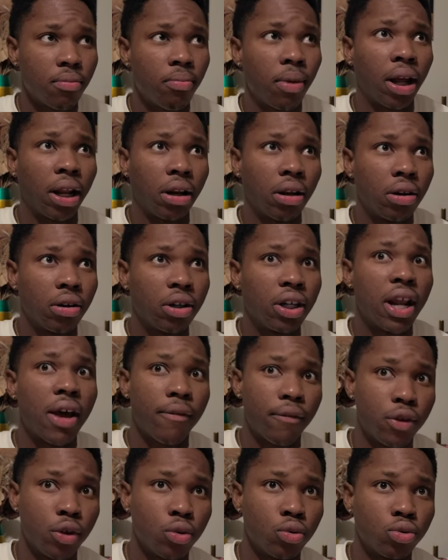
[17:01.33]
my
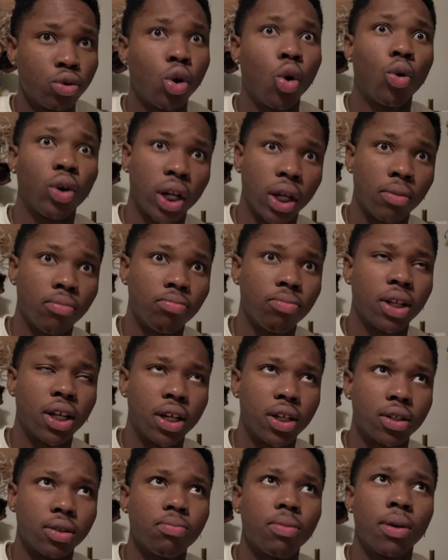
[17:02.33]
nephew told him,
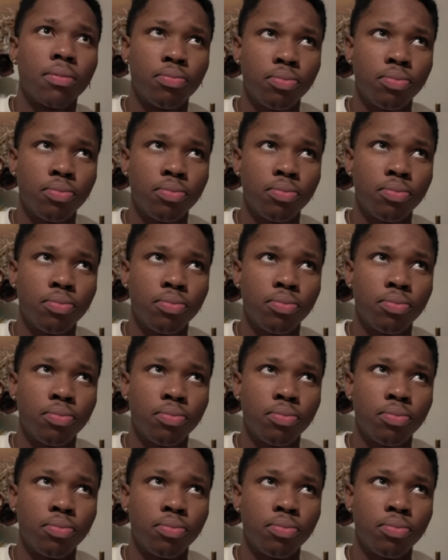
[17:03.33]
because my